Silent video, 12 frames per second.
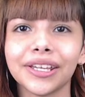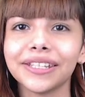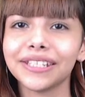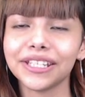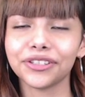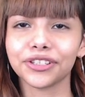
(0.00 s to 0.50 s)

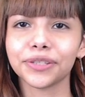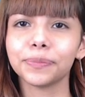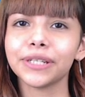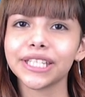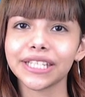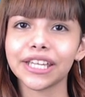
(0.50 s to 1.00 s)
Teachers,
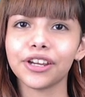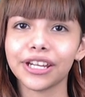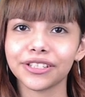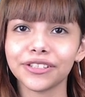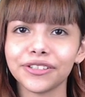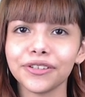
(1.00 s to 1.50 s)
please send your
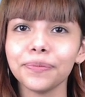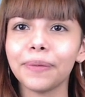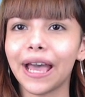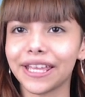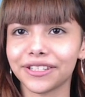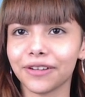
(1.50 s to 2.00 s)
answers to
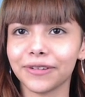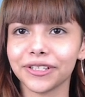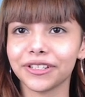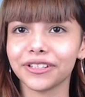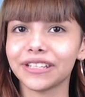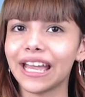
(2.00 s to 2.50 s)
pines dot
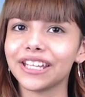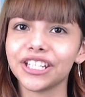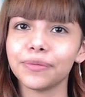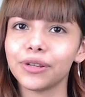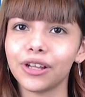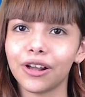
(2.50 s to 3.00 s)
redstones at
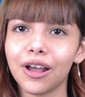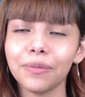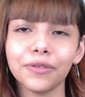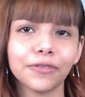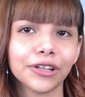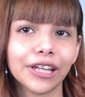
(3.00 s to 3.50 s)
gmail dot com
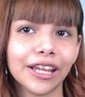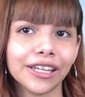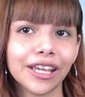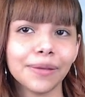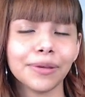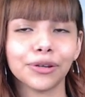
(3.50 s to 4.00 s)
before nine A
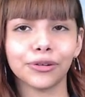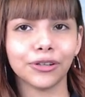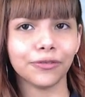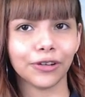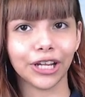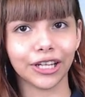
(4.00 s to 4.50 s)
M in order
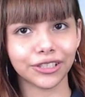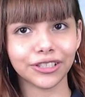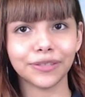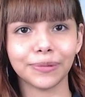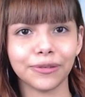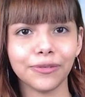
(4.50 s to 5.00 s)
for your answers
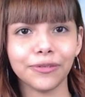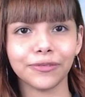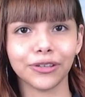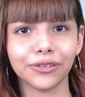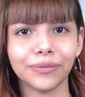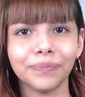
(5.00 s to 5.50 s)
to be
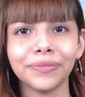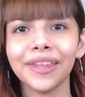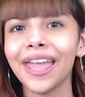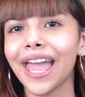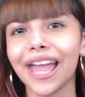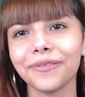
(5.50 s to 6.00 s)
reviewed.
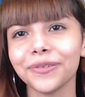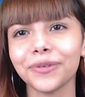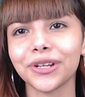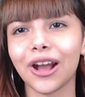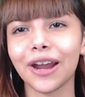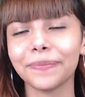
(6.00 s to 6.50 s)

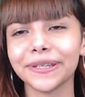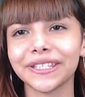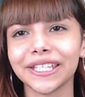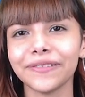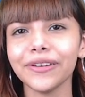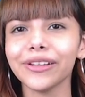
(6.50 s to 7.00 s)
Everyone at R P
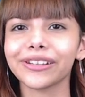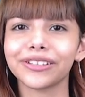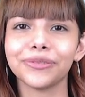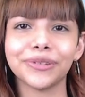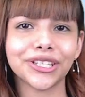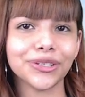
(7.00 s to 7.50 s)
T V, to
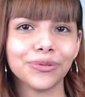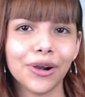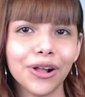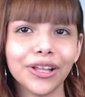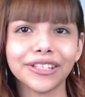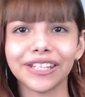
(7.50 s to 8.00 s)
wish you
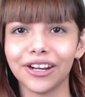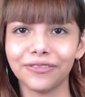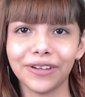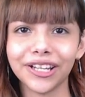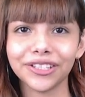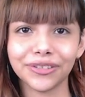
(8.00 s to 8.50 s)
all a
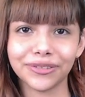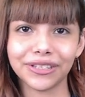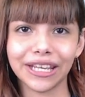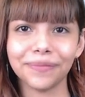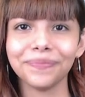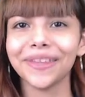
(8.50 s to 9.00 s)
terrifying
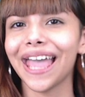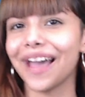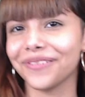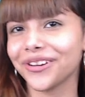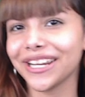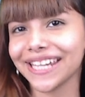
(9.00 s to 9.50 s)
Tuesday. Have
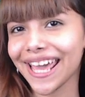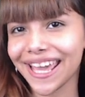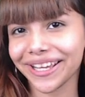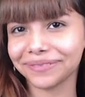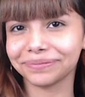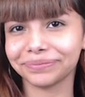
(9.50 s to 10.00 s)
a great day!